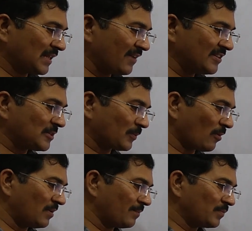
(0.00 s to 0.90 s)
the 11th
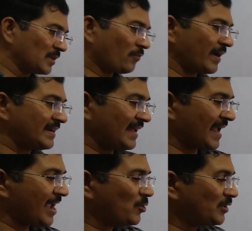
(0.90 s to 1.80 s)
problem, find
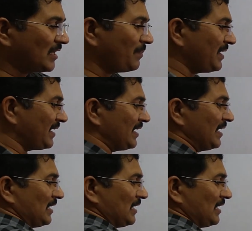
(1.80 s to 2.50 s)
A union B